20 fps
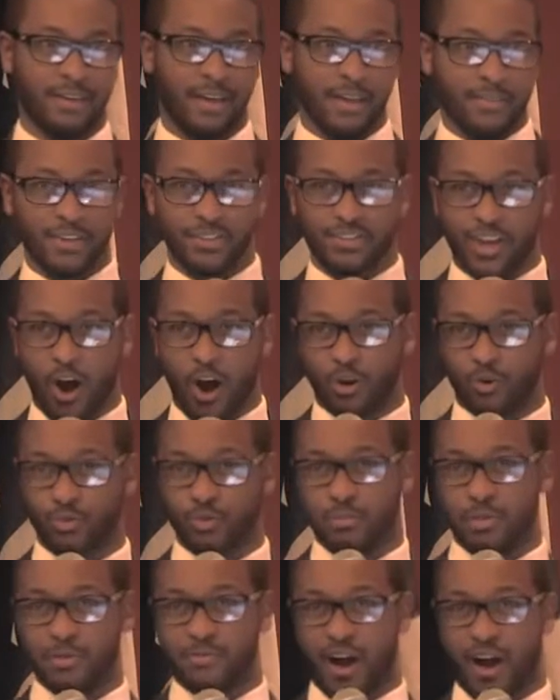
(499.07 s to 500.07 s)
in the dark
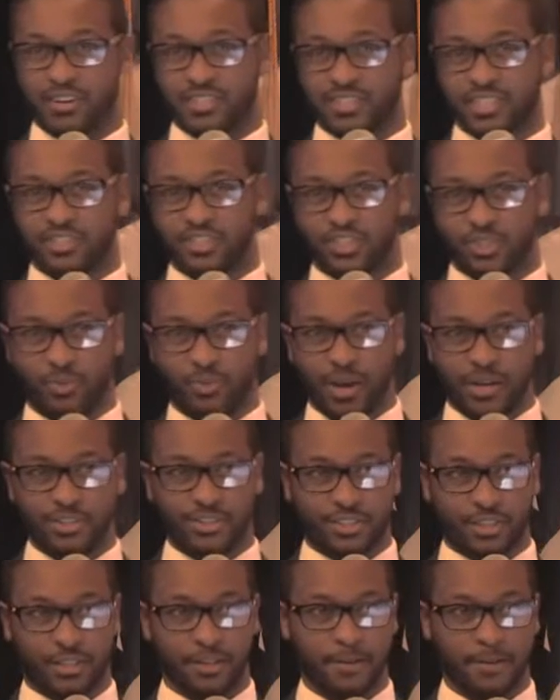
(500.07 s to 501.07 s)
room of our
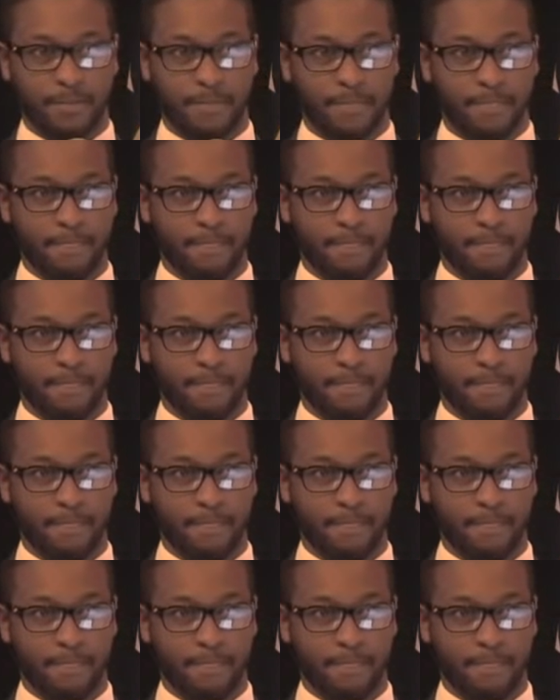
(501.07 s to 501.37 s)
situation,